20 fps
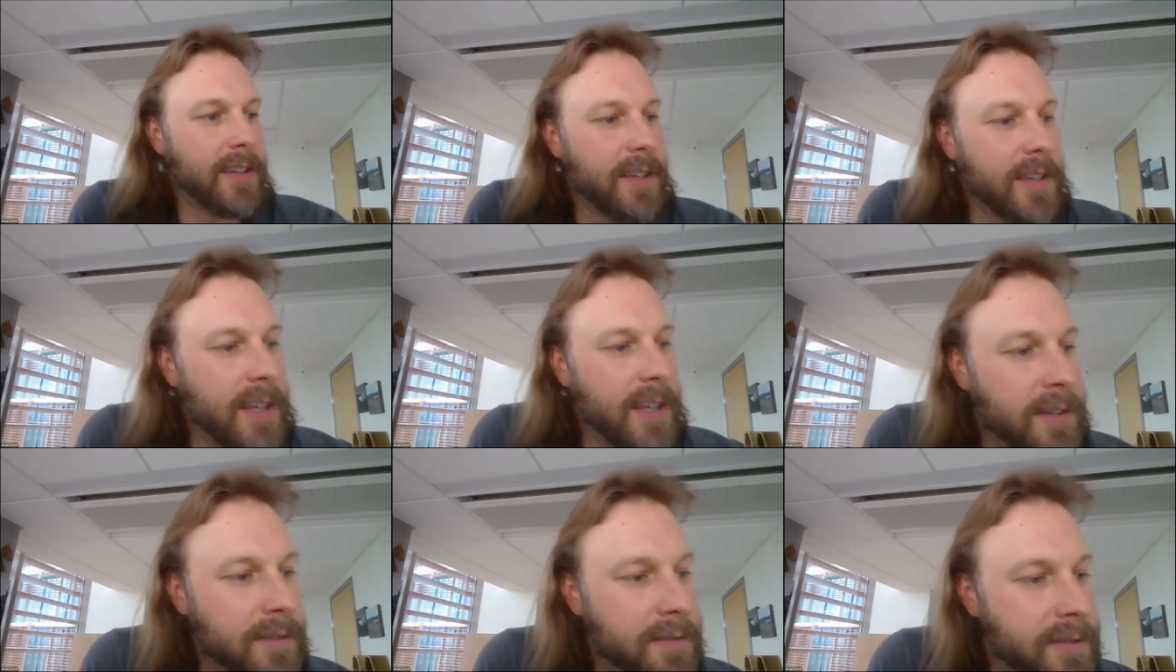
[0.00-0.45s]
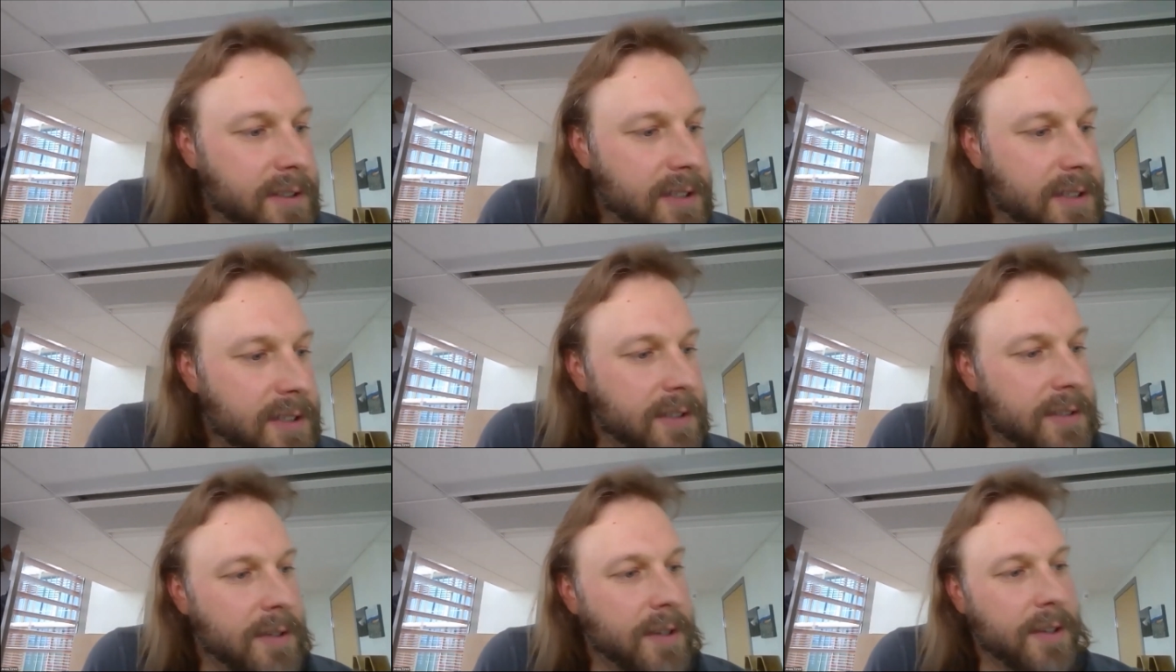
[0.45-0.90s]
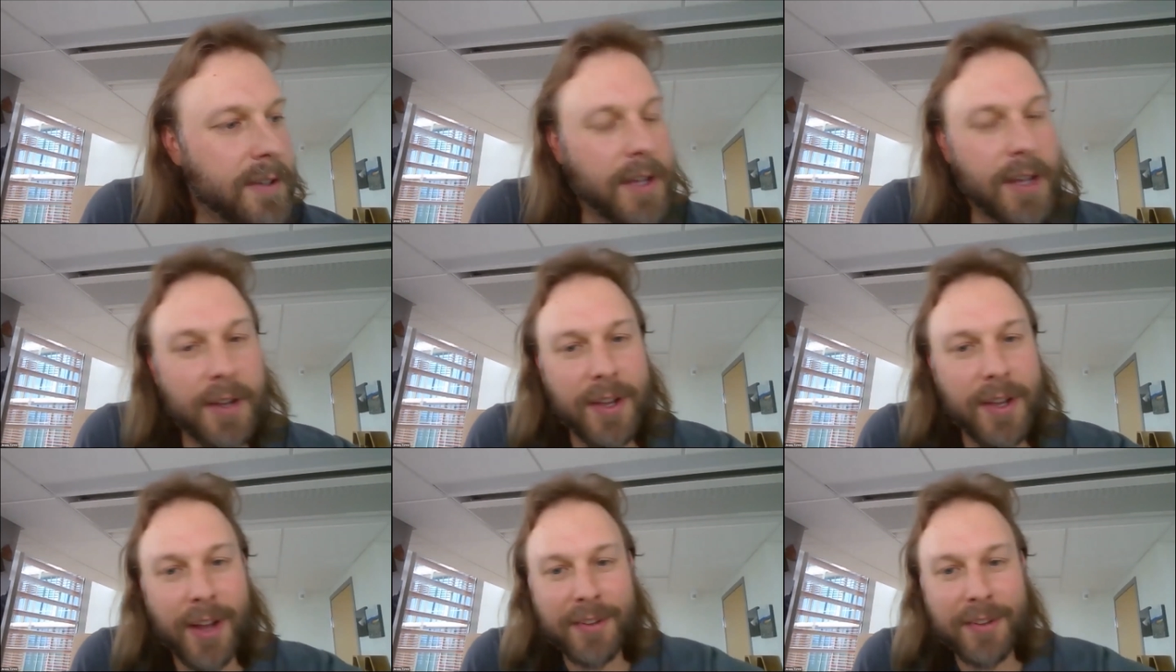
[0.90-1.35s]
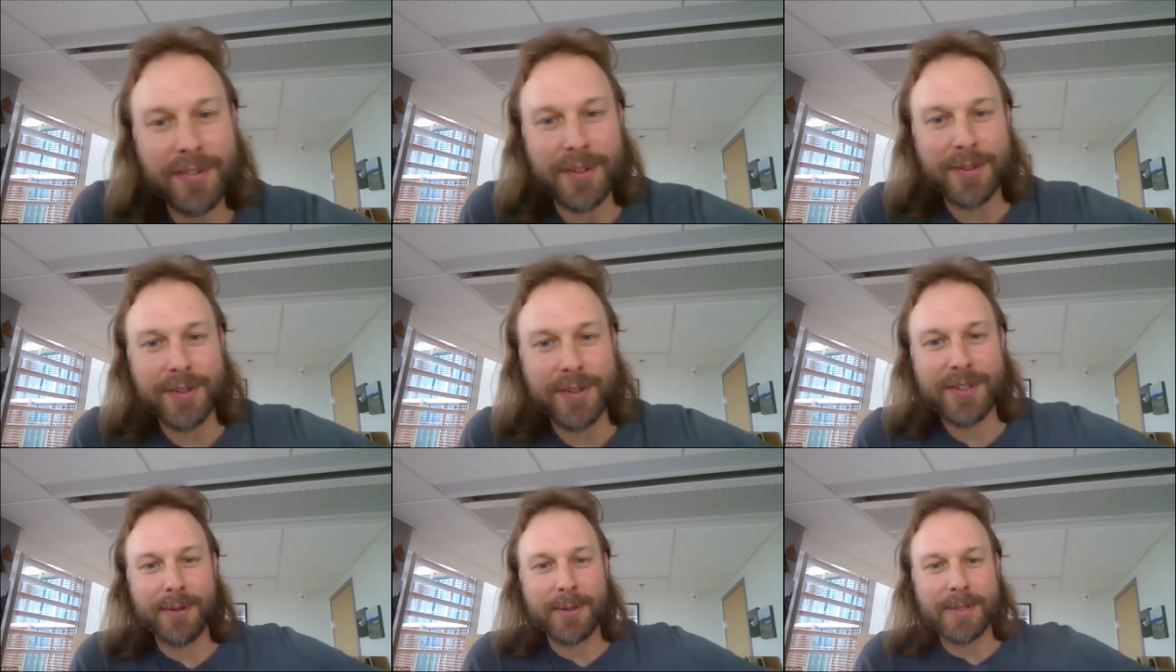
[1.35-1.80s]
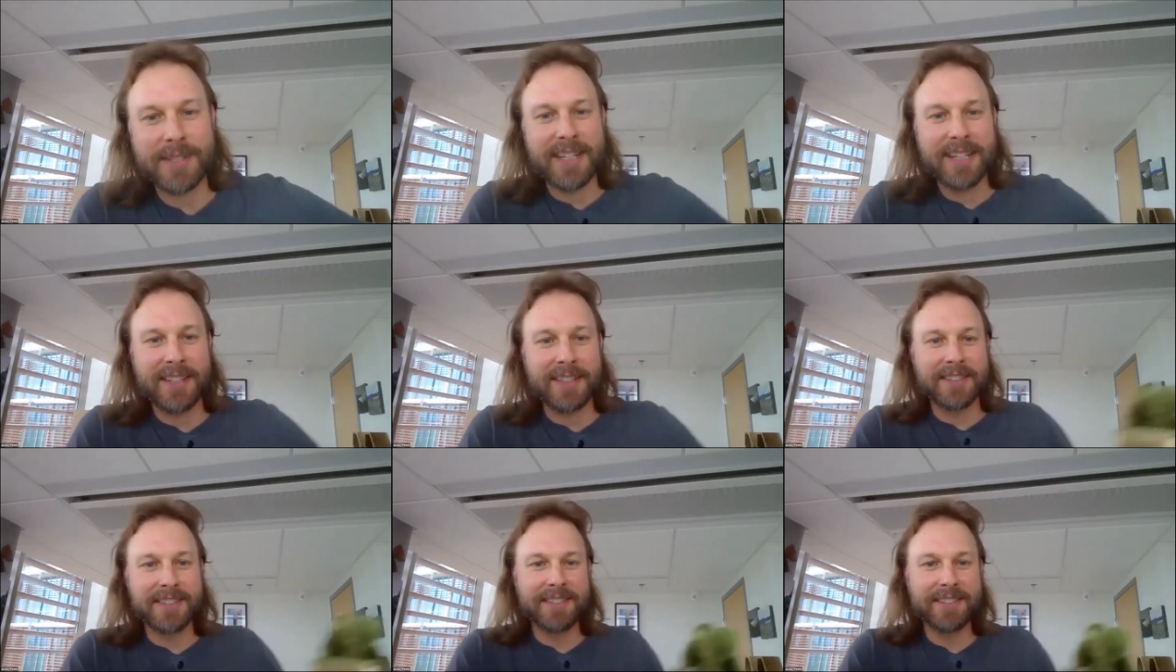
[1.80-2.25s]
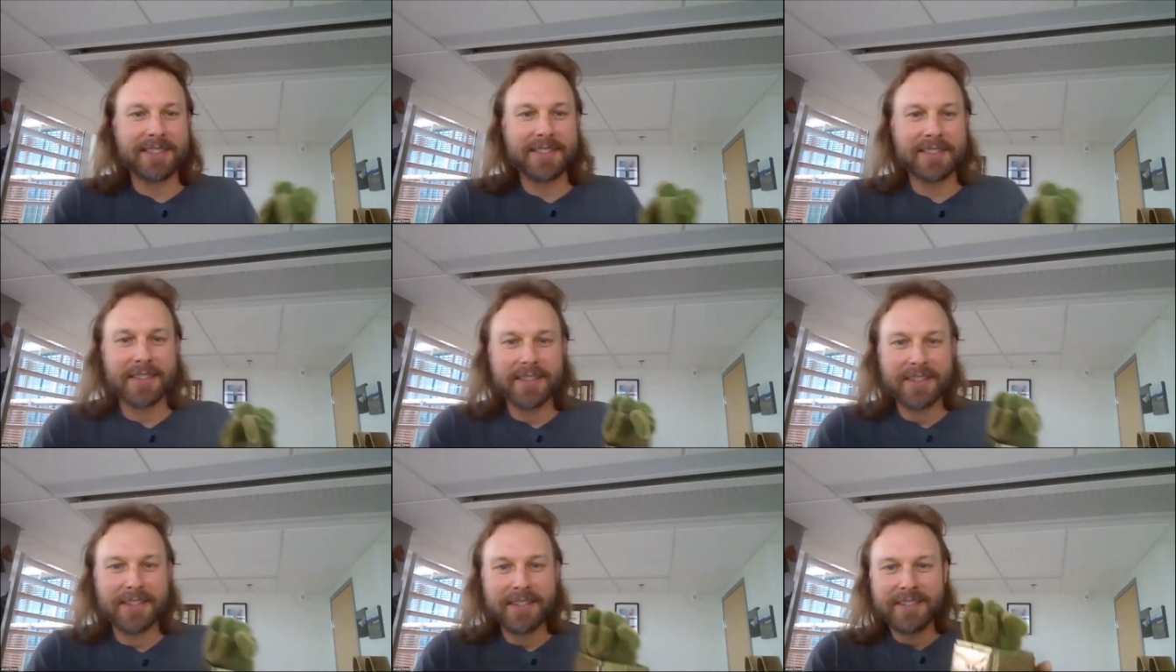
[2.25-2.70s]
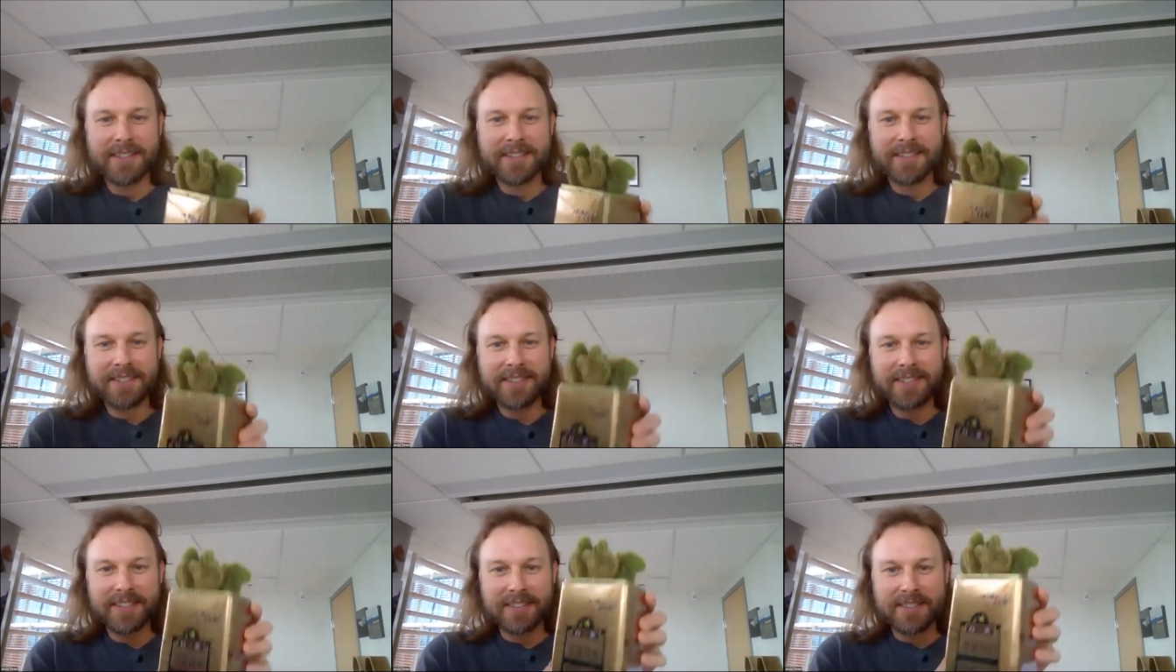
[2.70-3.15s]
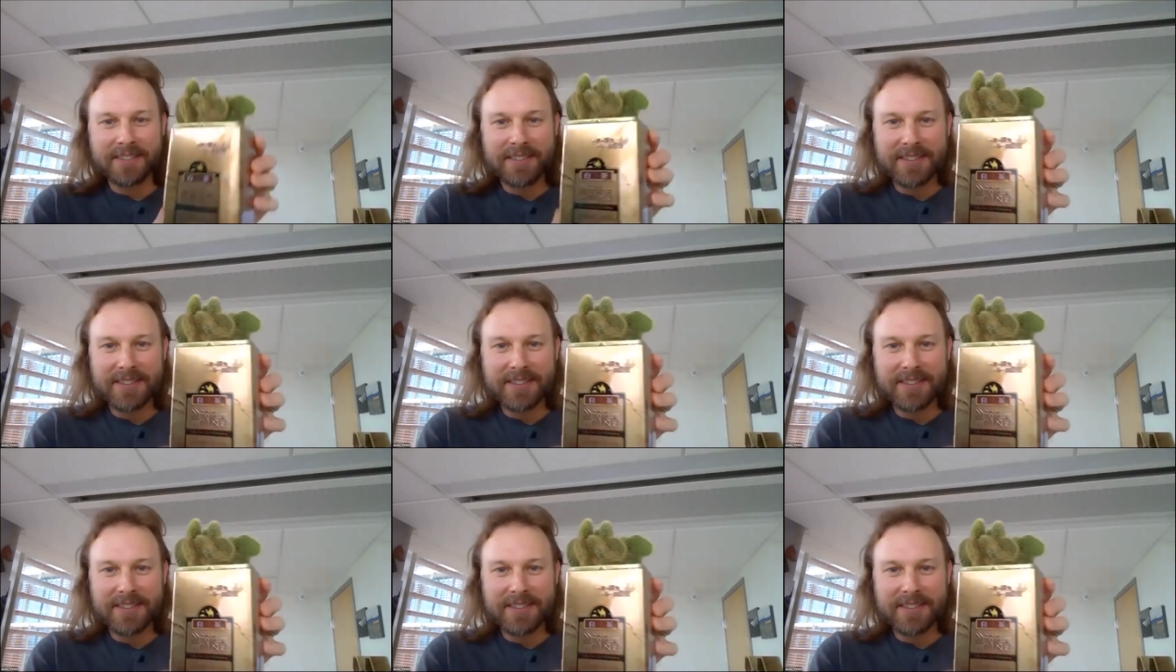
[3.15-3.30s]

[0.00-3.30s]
I have also show and tell. So